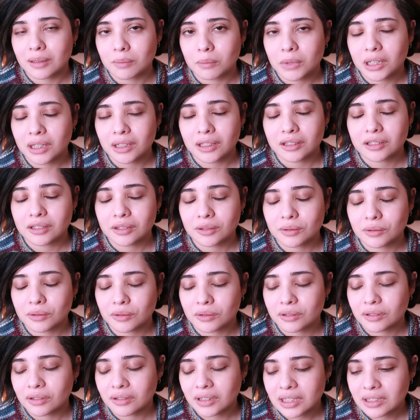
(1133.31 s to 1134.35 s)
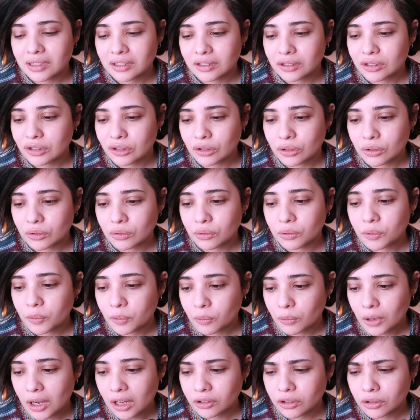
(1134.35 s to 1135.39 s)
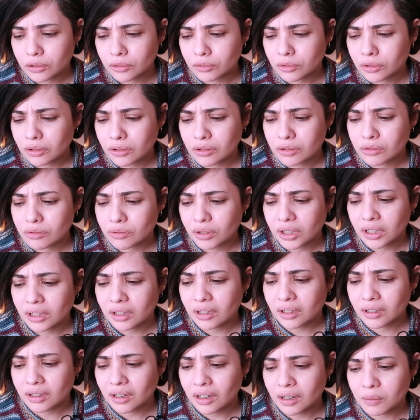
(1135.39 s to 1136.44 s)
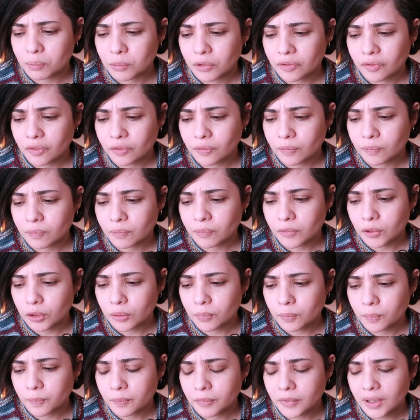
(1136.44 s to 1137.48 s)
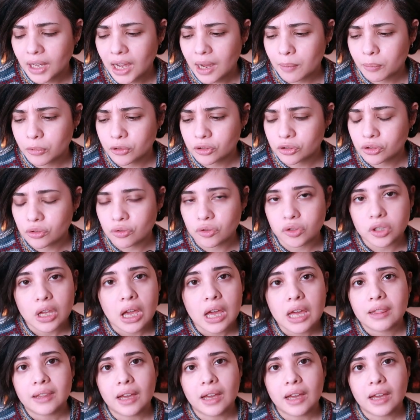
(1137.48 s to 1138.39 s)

somebody to listen to you while you drink a cup of apple juice.